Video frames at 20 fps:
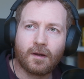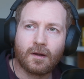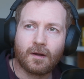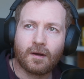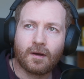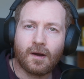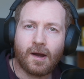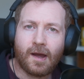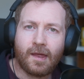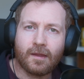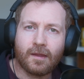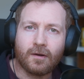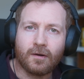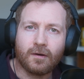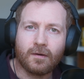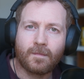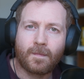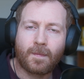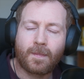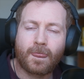Hi there,
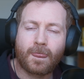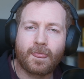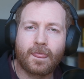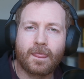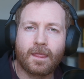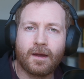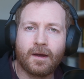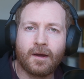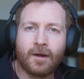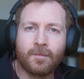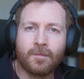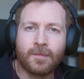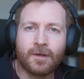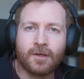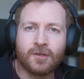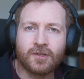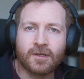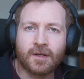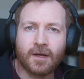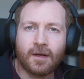I'm
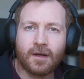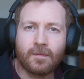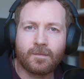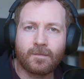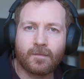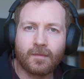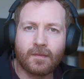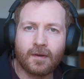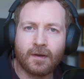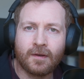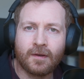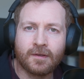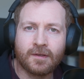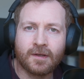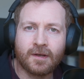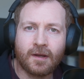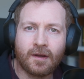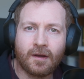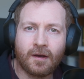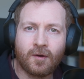BGK, and
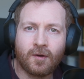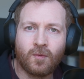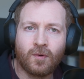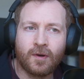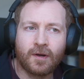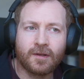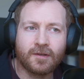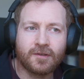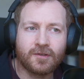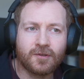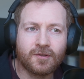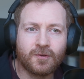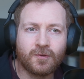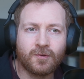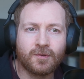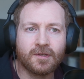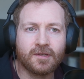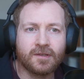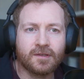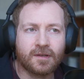today I wanted to
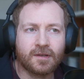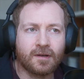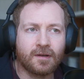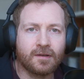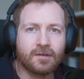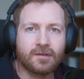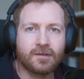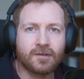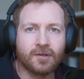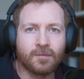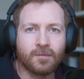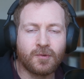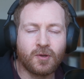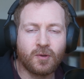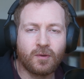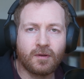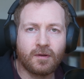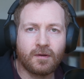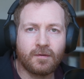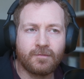discuss some
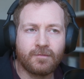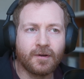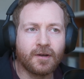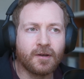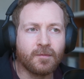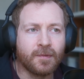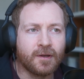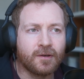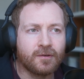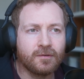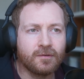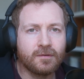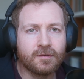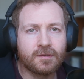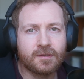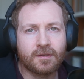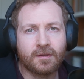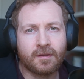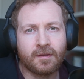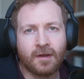Unity
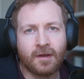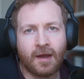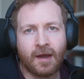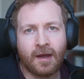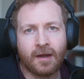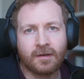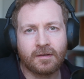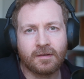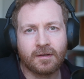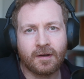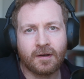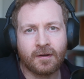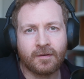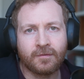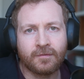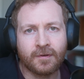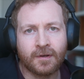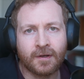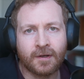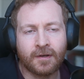fundamentals that I
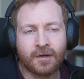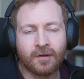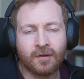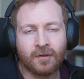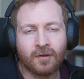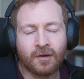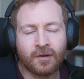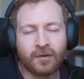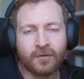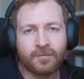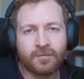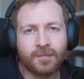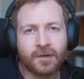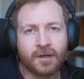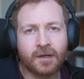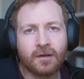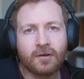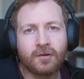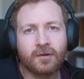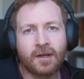find a lot of
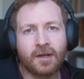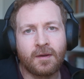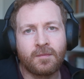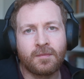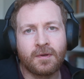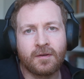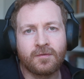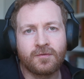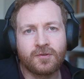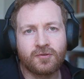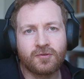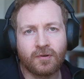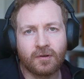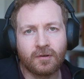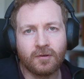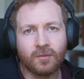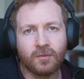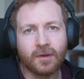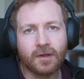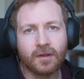beginner game devs
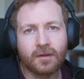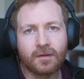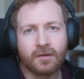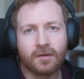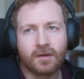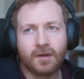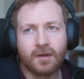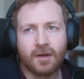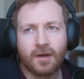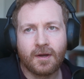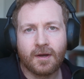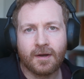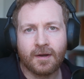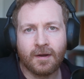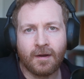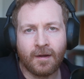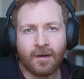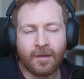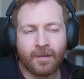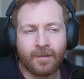struggle with,
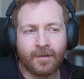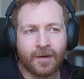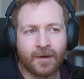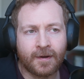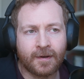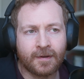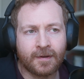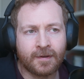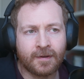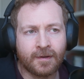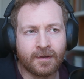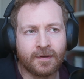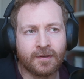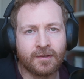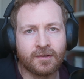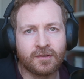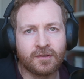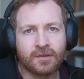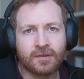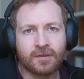and that
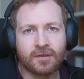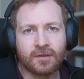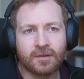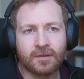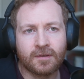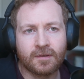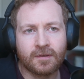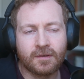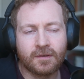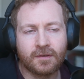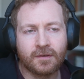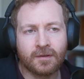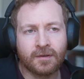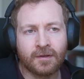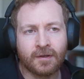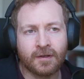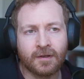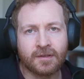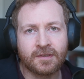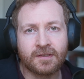is
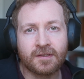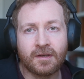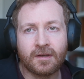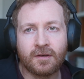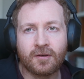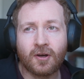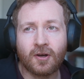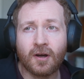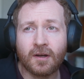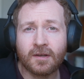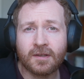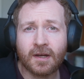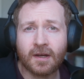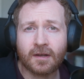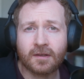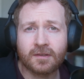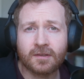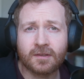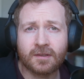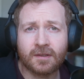scene
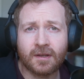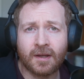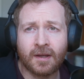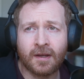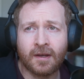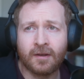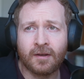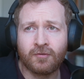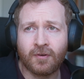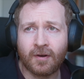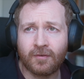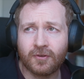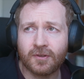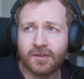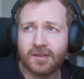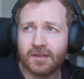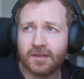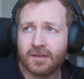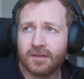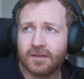context and
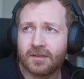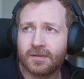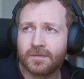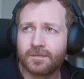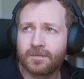references.